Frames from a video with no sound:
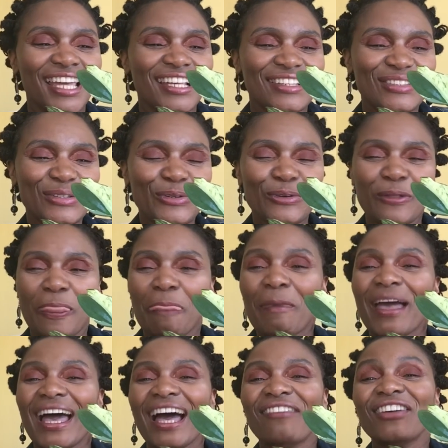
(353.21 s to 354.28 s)
So
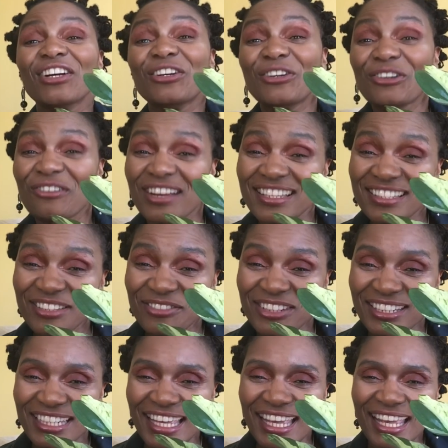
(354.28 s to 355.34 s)
have a good rest of
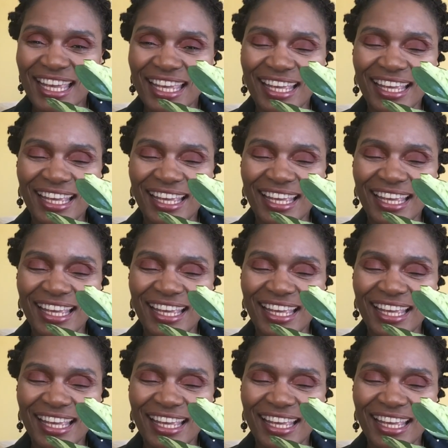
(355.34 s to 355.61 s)
your day.